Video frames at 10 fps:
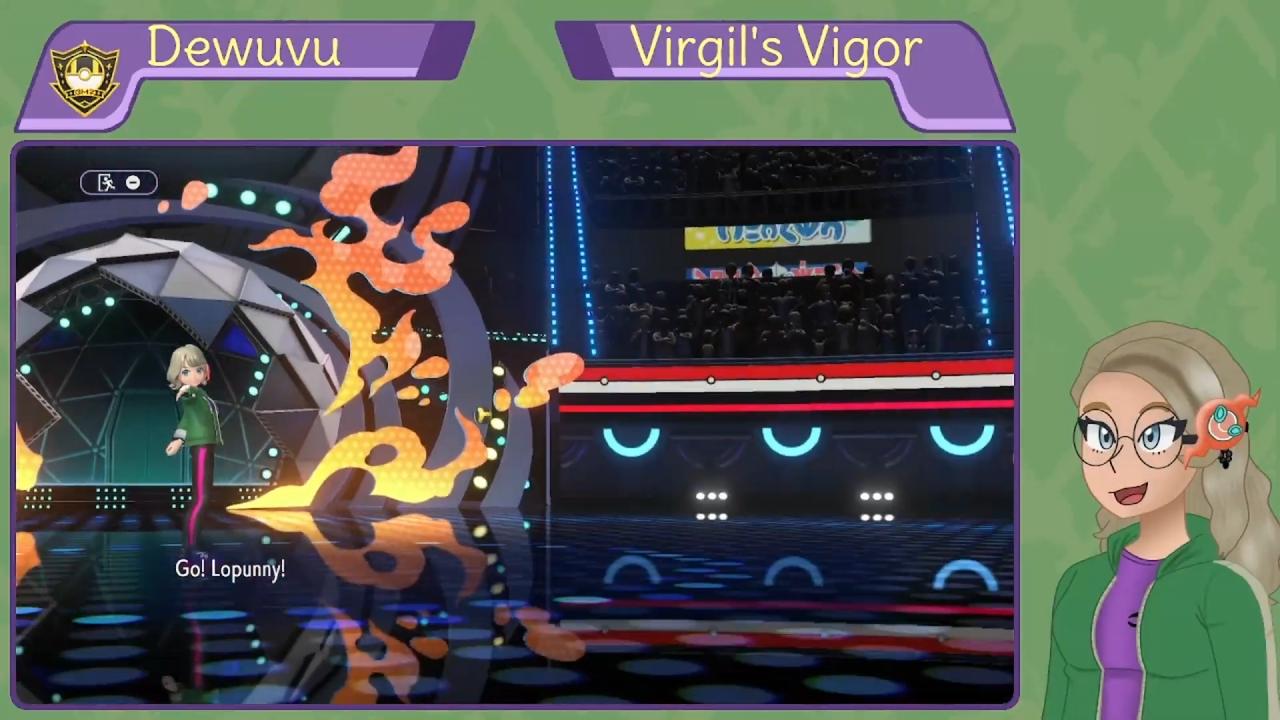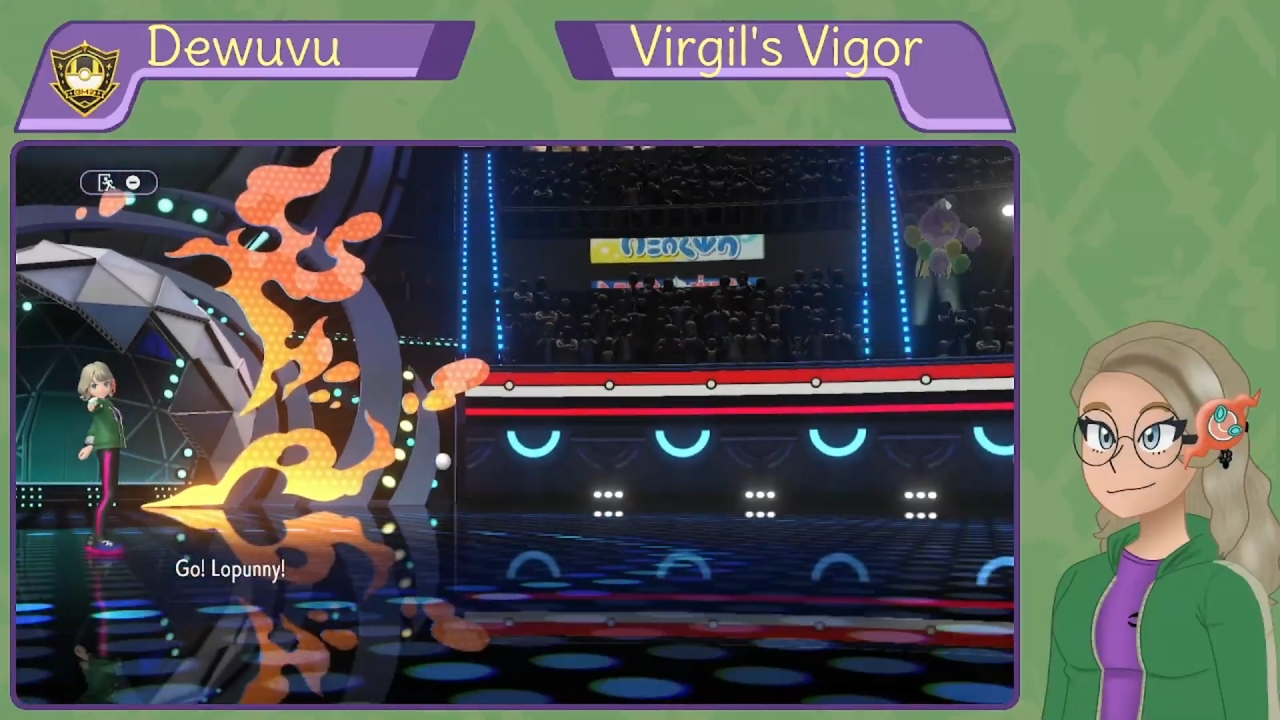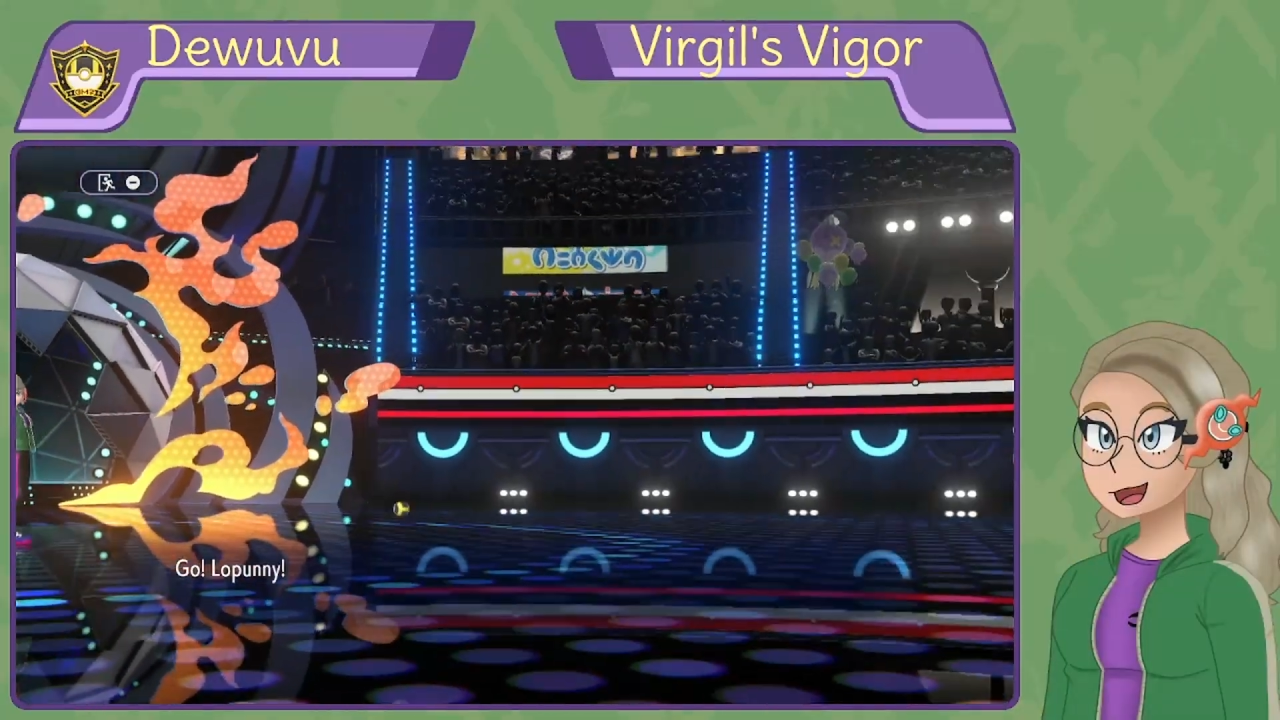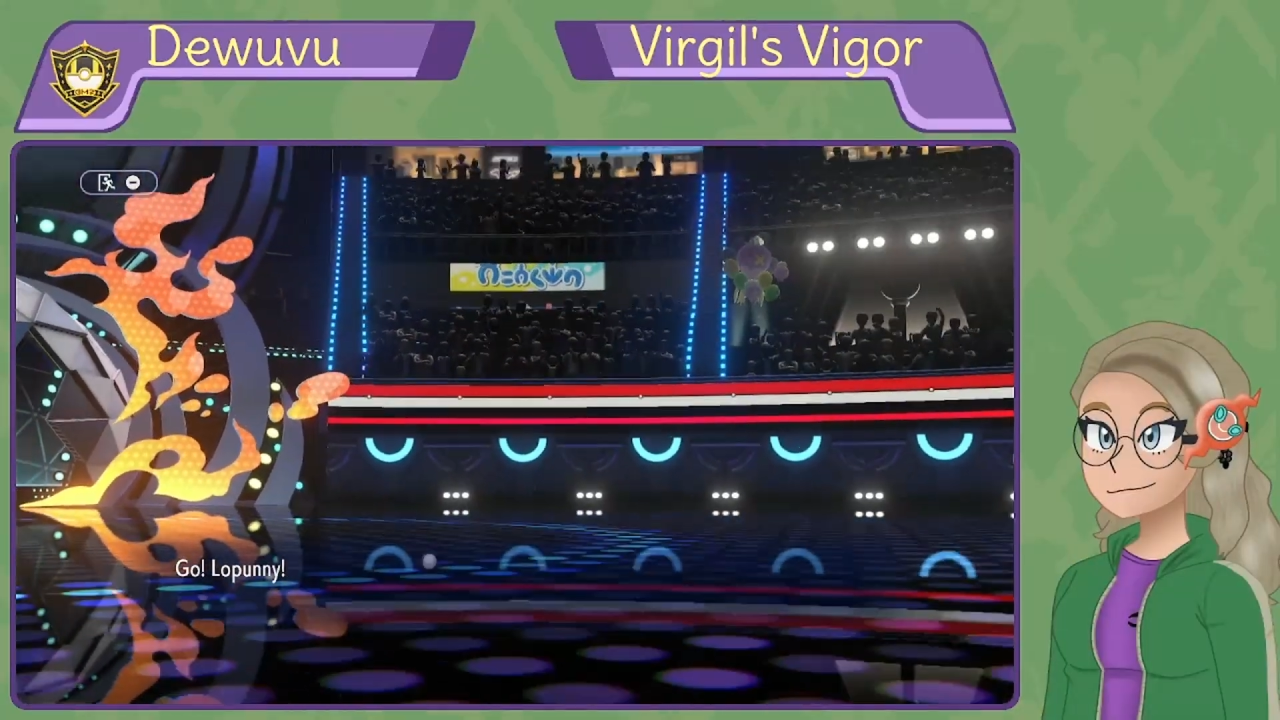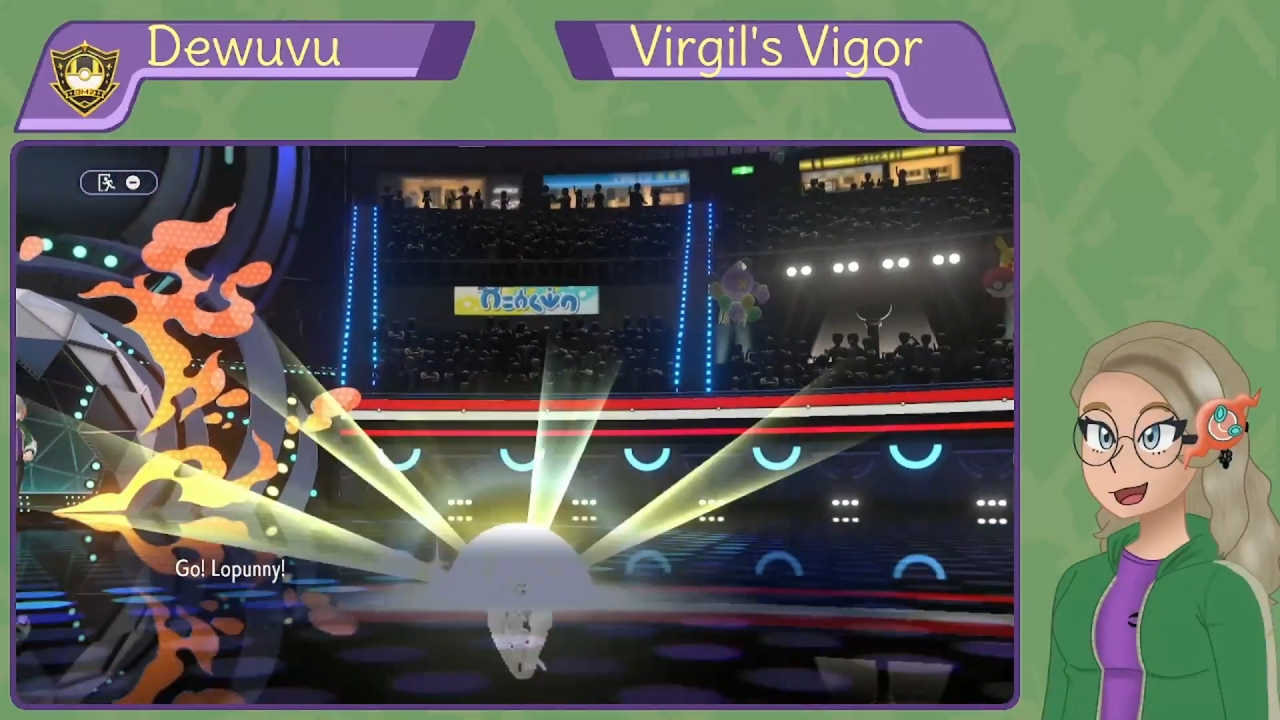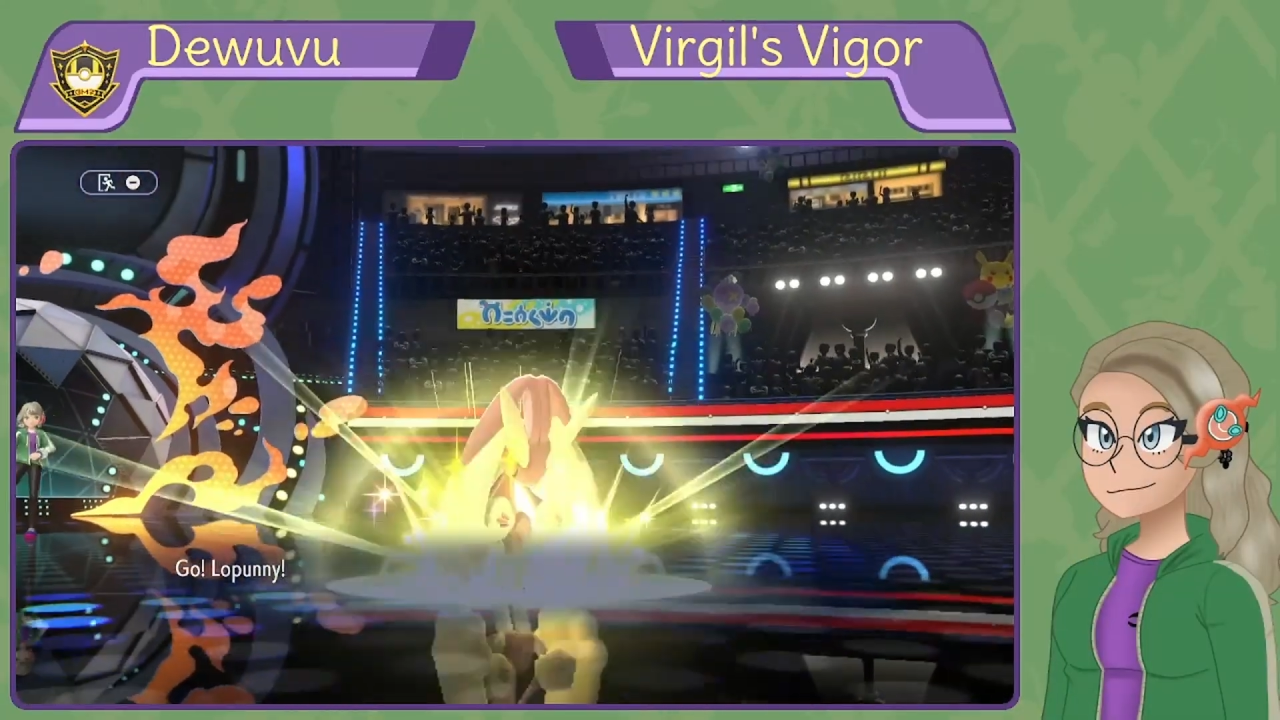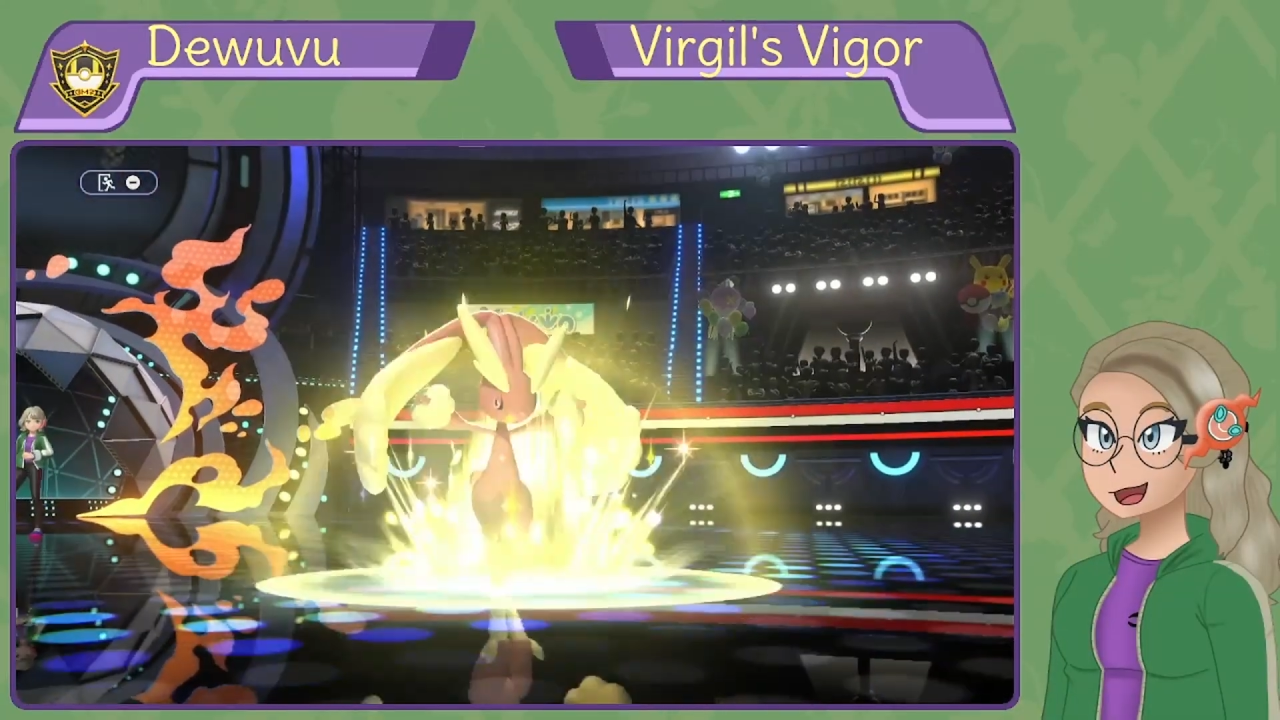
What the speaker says: Garchomp